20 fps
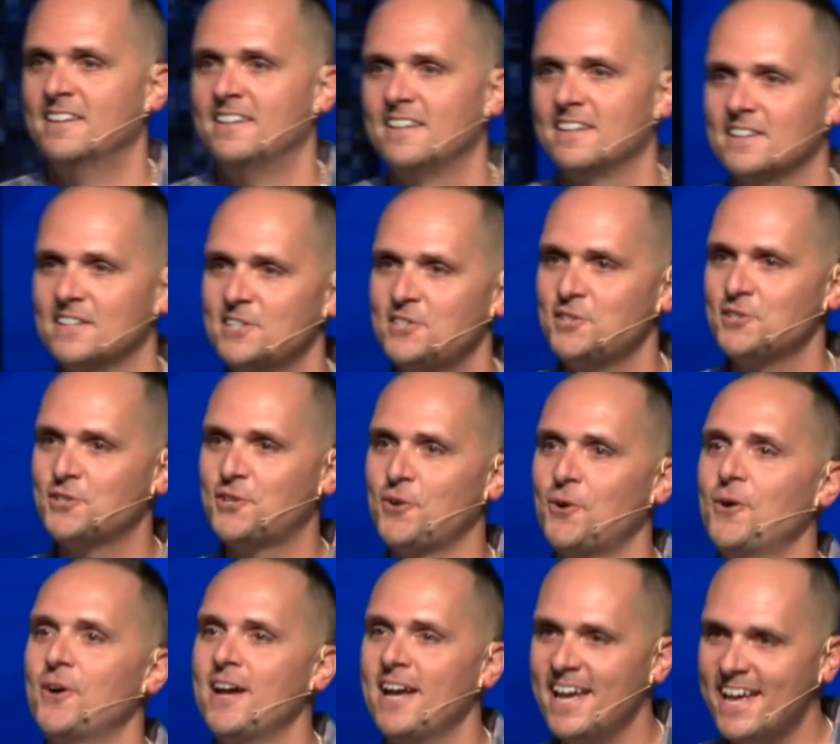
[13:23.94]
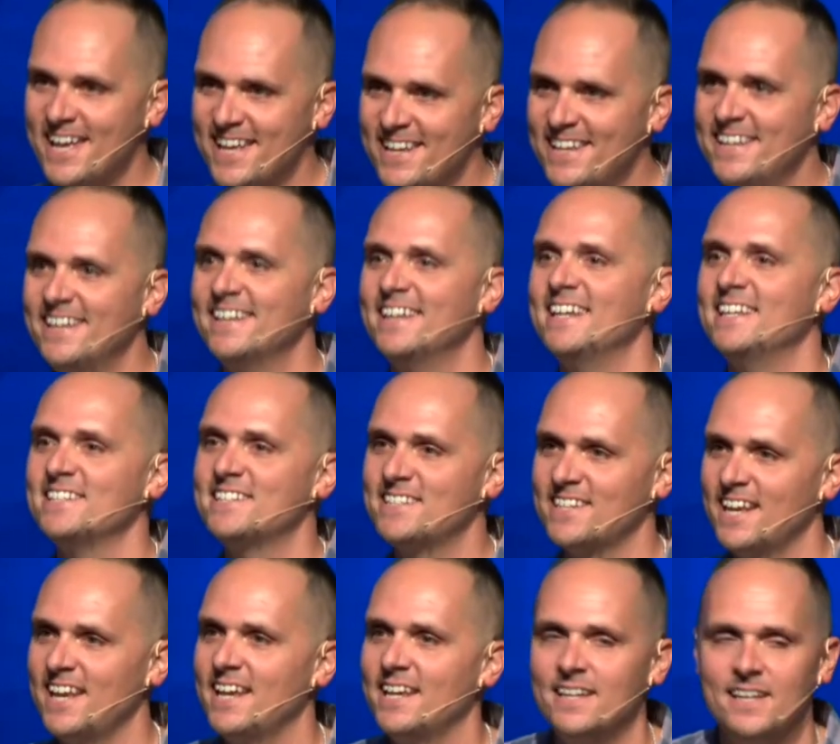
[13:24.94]
Like, let's just go ahead and
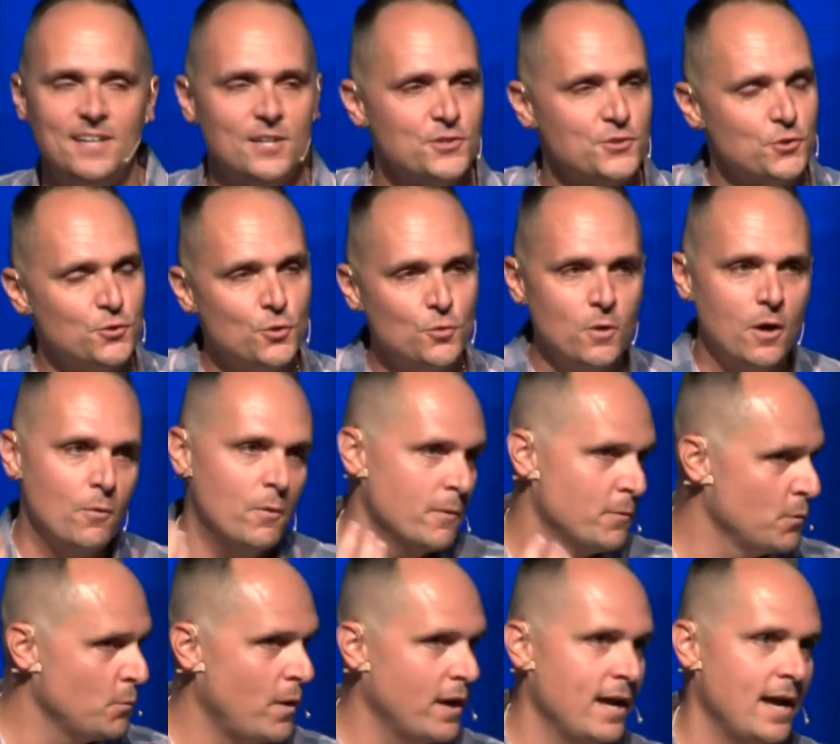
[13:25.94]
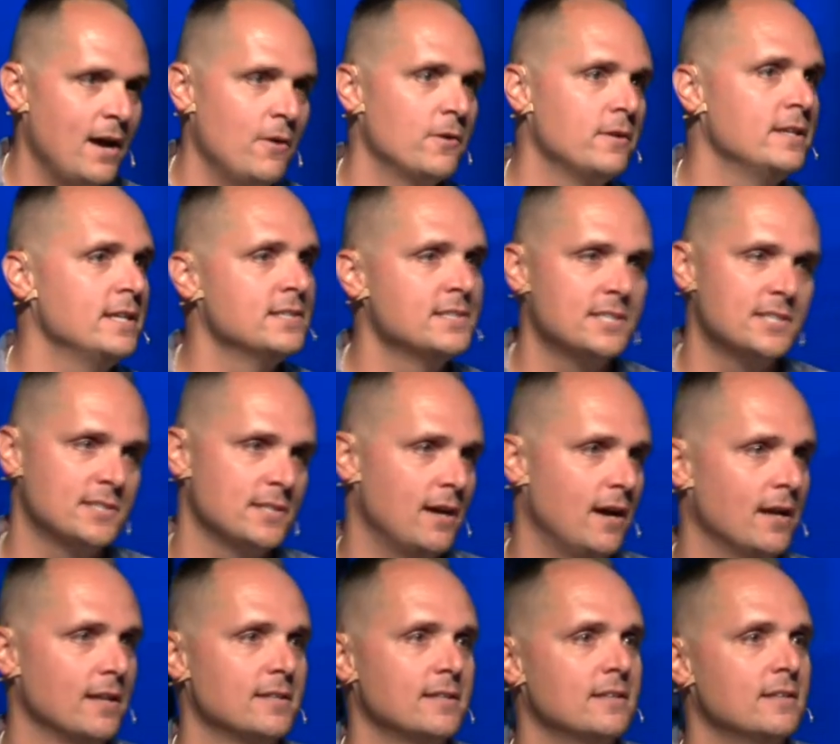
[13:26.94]
say, here's the who, what, where, when, why, how, and is, is
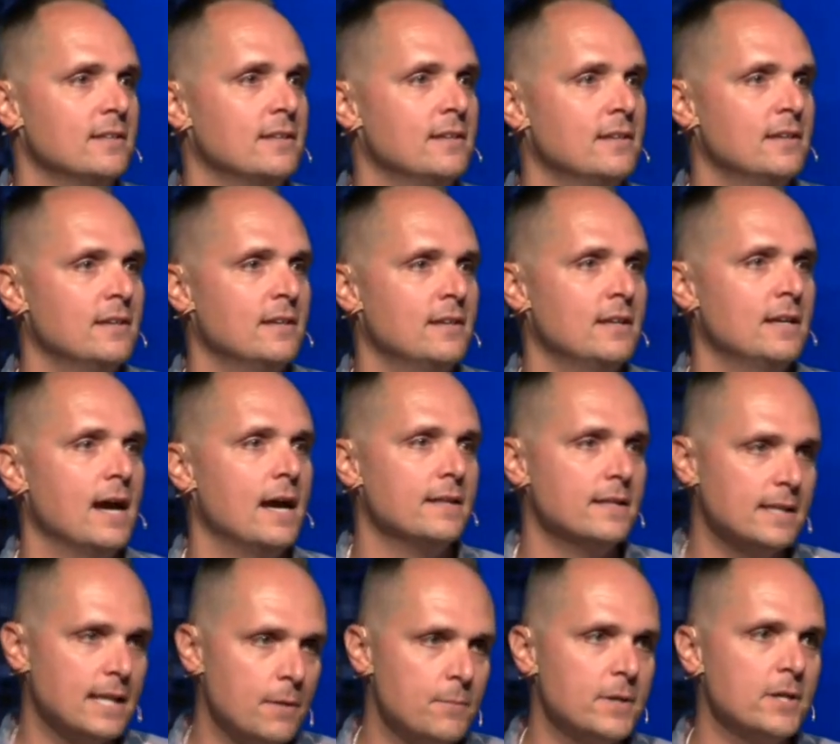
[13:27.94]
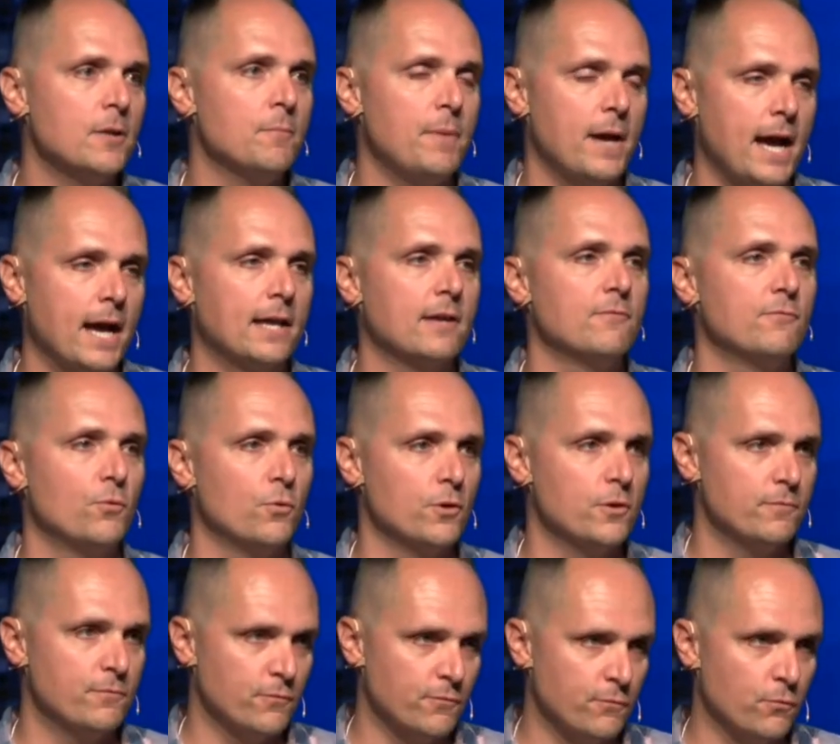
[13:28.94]
not. And then let me unpack it for
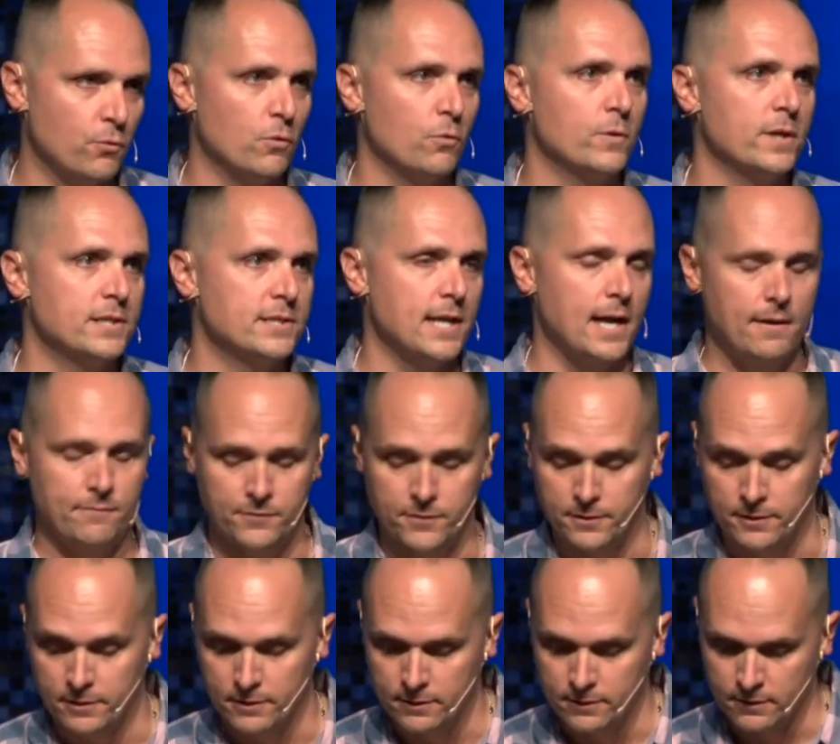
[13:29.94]
you for four weeks after.